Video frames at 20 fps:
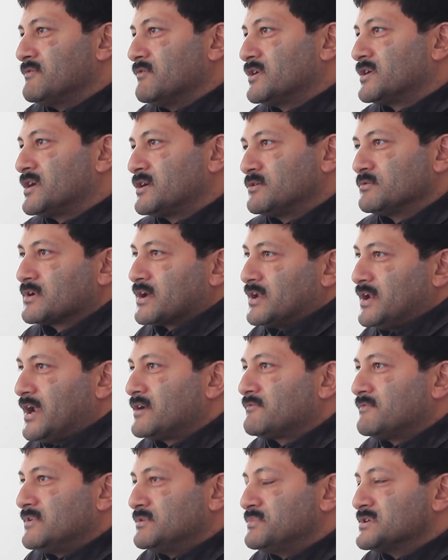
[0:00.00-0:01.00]
we wanted to
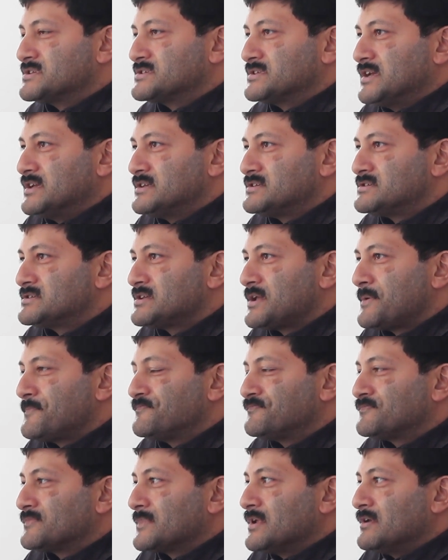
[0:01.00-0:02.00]
connect with business
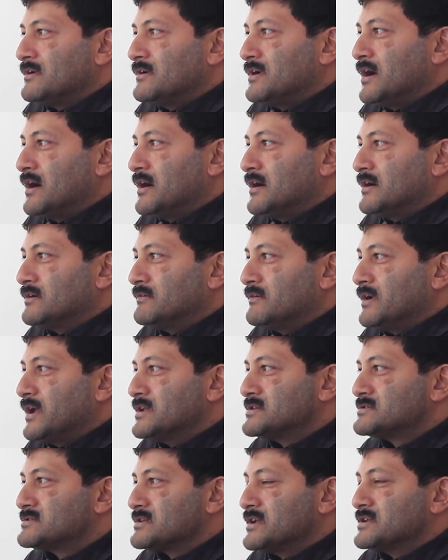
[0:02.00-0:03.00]

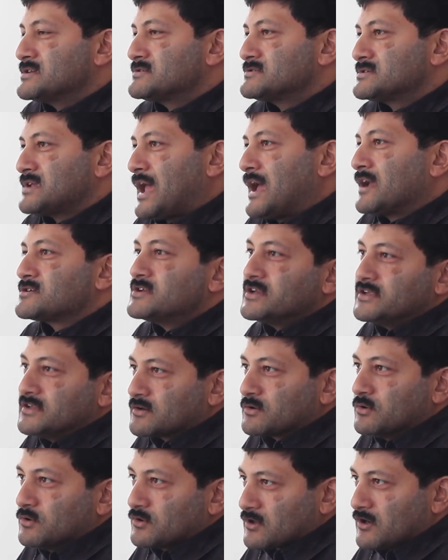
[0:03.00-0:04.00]
is actually the
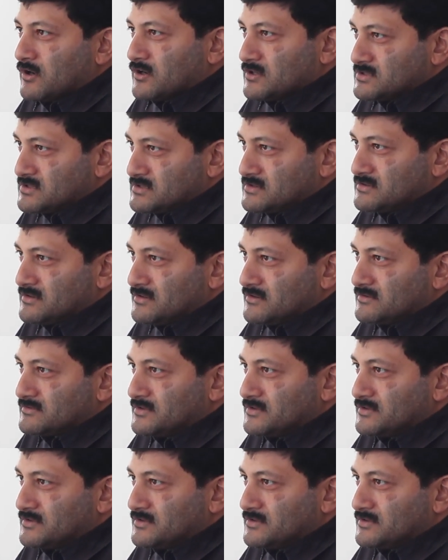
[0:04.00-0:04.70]
core cause.